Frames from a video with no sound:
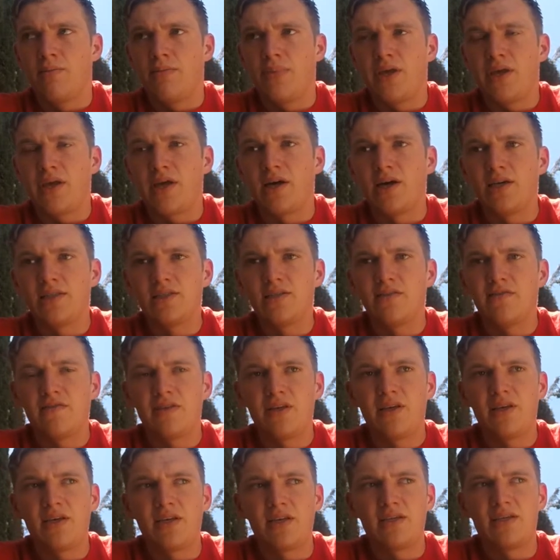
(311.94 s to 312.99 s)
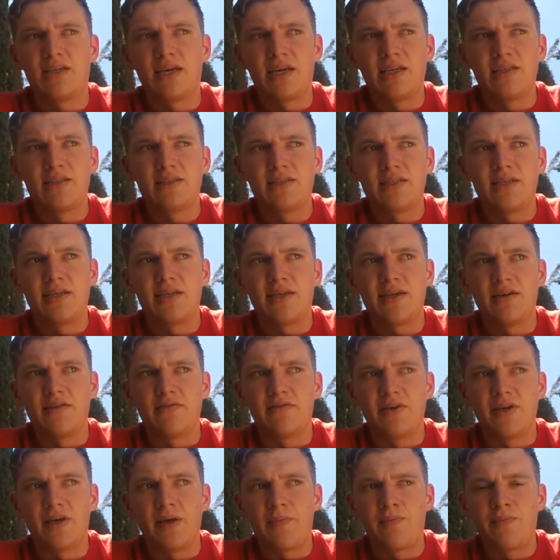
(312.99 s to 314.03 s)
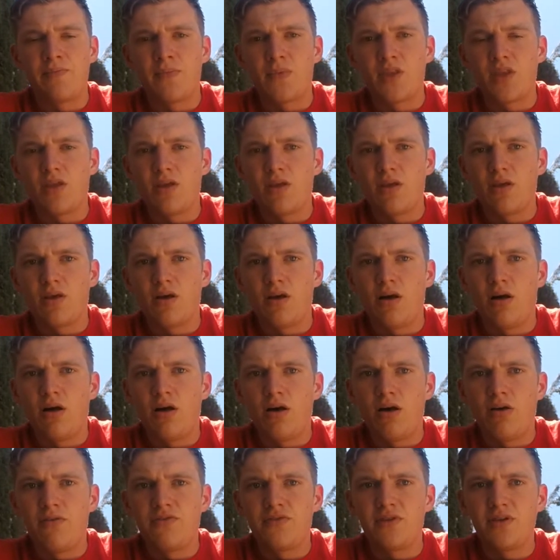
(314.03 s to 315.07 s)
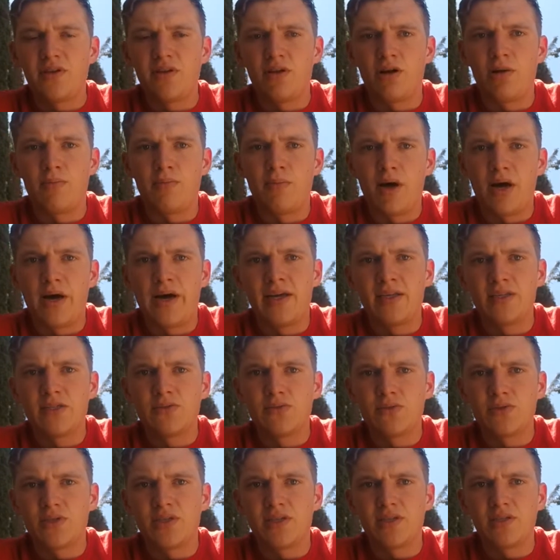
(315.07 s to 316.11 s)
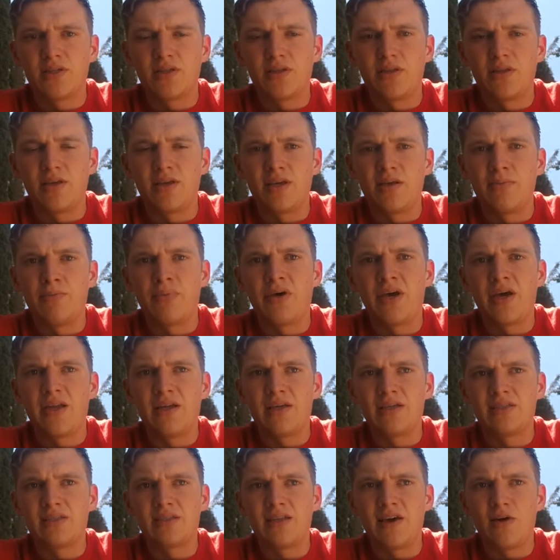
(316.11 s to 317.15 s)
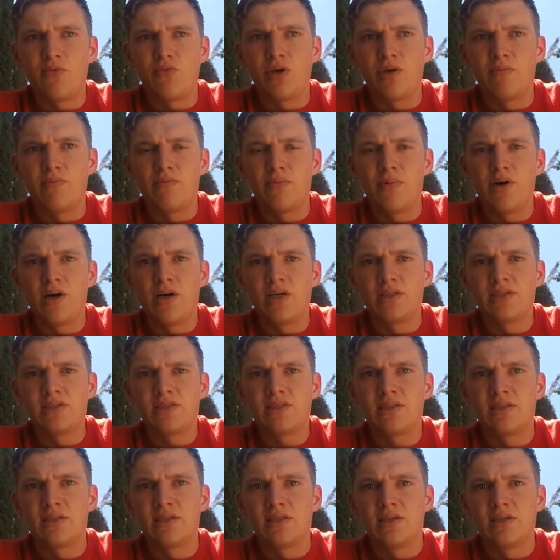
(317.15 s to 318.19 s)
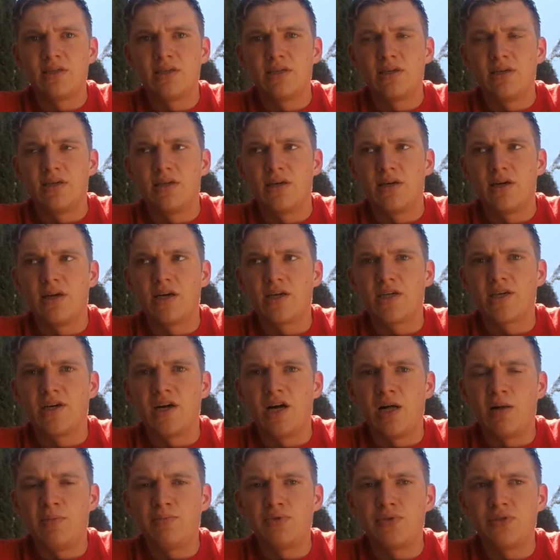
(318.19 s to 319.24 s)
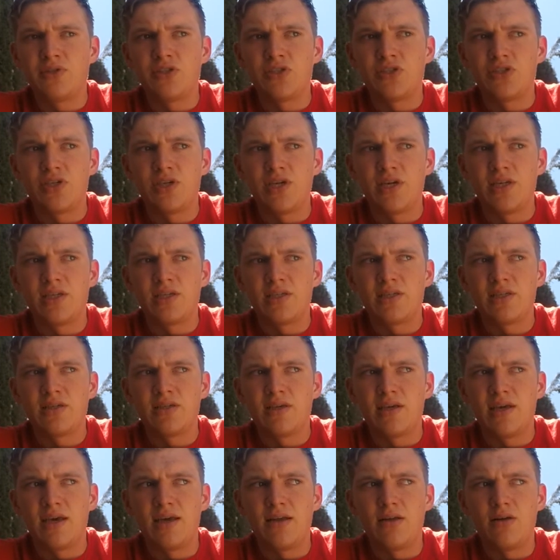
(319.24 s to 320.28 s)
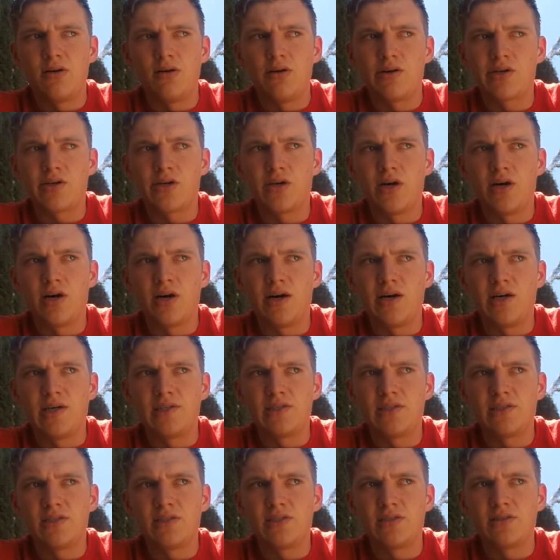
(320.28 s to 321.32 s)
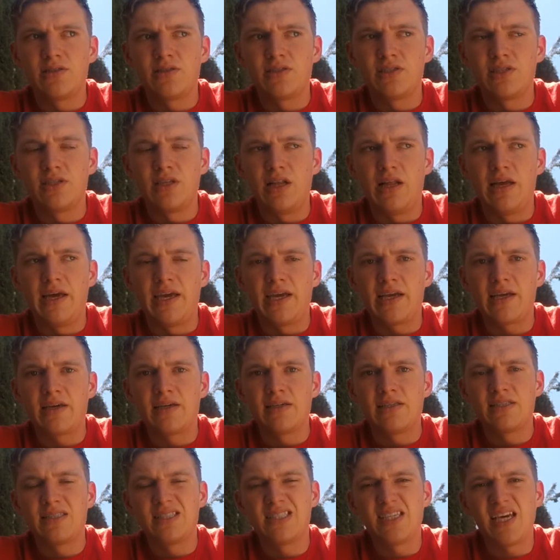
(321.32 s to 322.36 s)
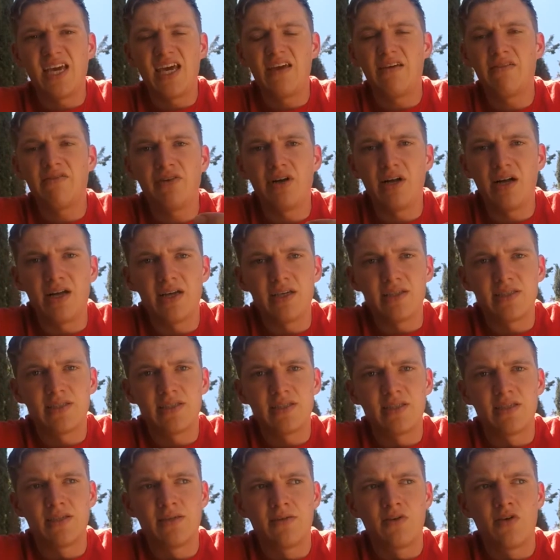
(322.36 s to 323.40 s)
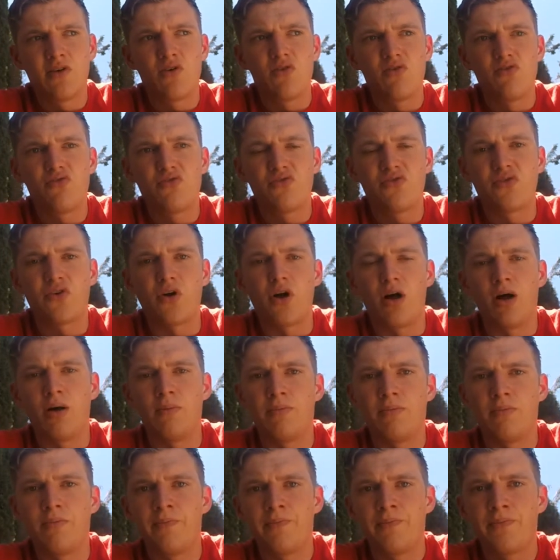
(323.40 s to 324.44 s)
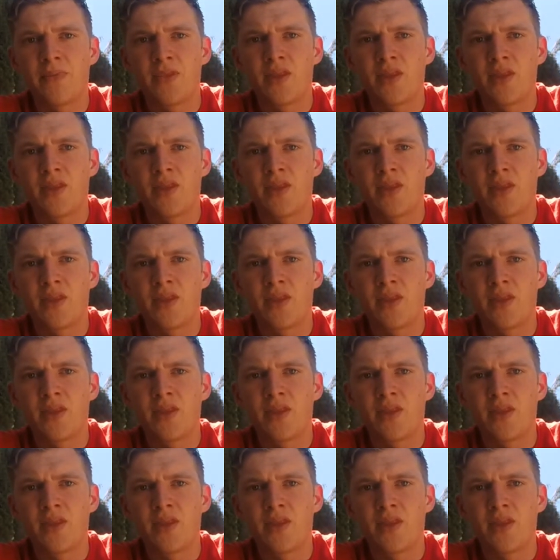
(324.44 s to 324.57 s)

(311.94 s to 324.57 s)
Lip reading: because of the intensity of it, often our minds will get to the impetus that we must accomplish it at all costs to, like, save us from,